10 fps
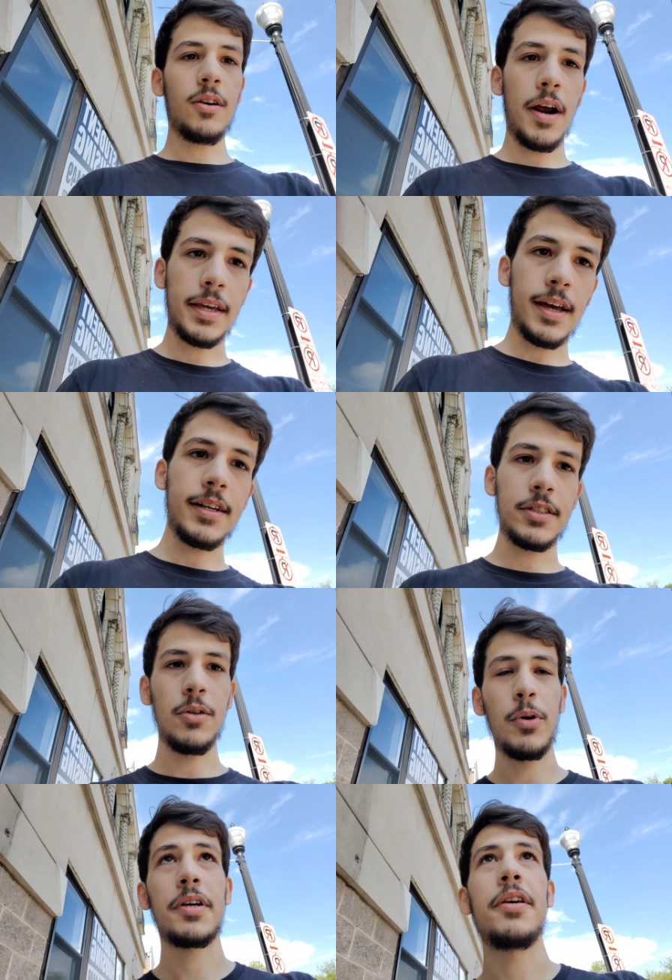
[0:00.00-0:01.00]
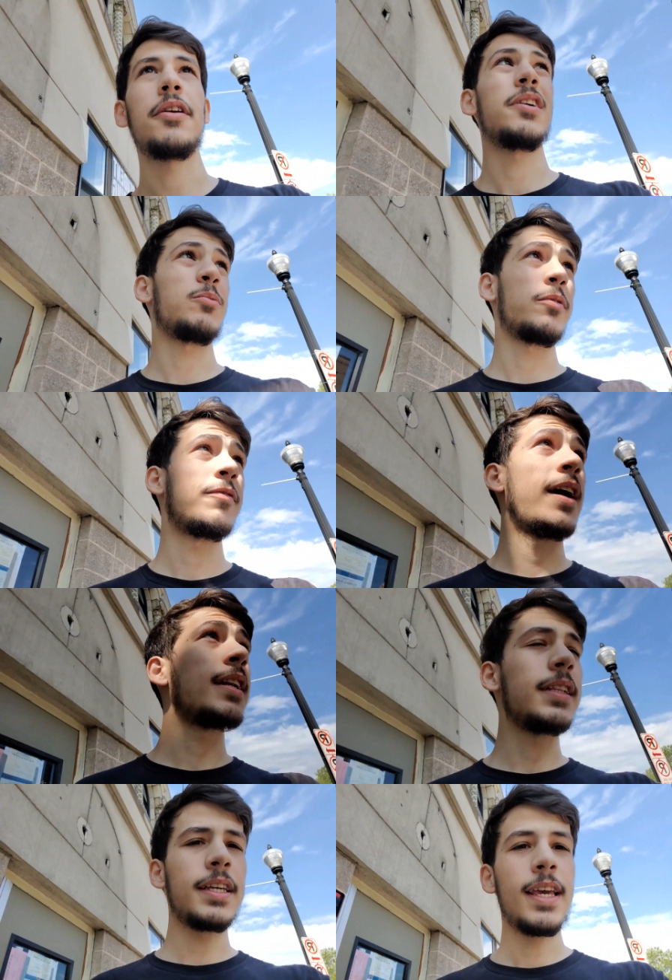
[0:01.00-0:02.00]
right, guys, so we're here. We're
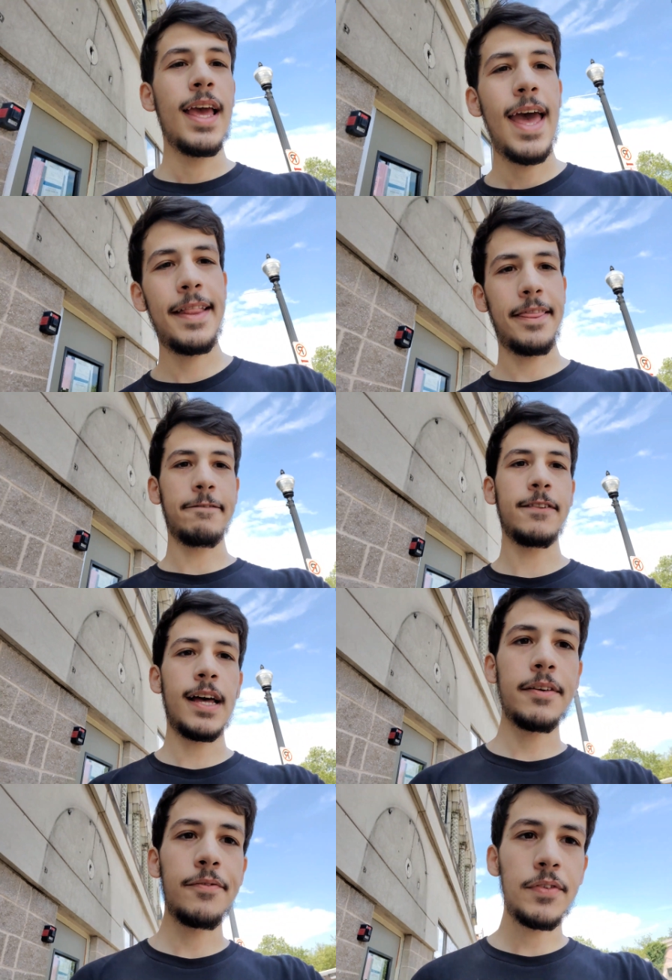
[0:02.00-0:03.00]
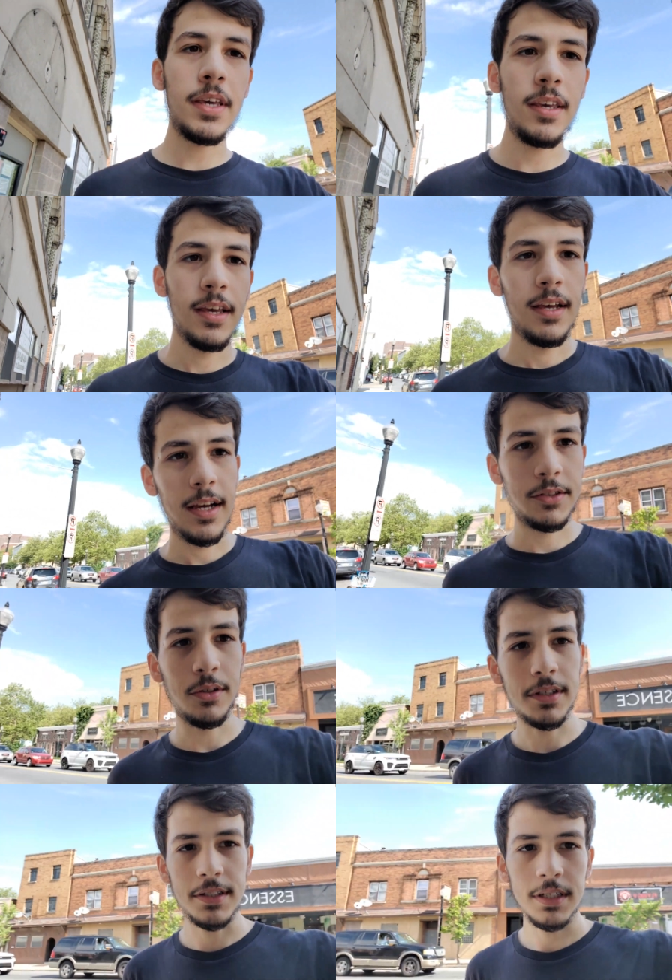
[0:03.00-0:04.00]
finally at the Flying V. As you
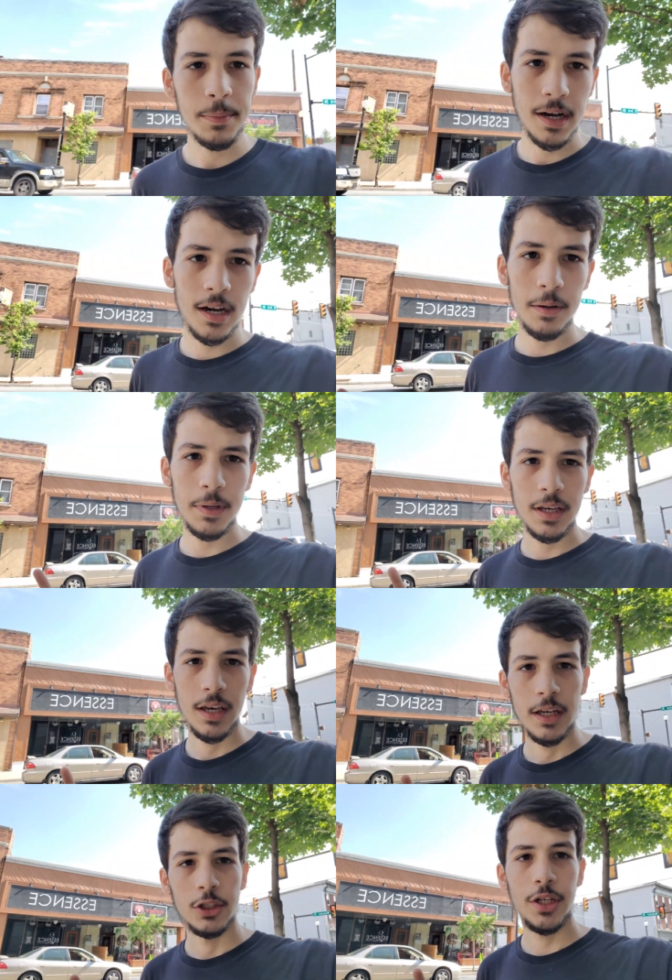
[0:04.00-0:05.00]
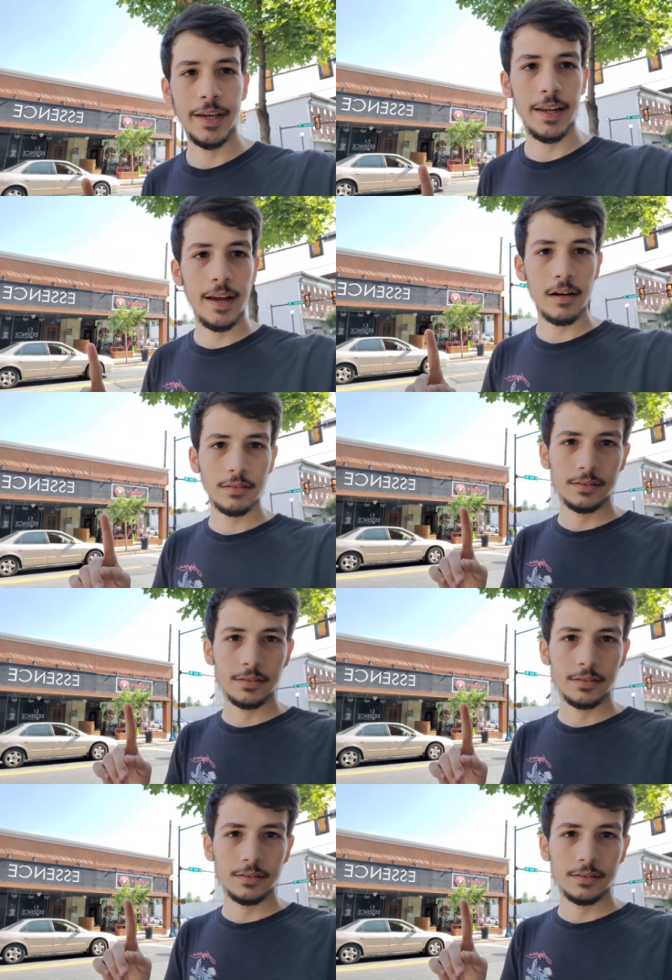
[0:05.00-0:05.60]
can see behind me, check it out.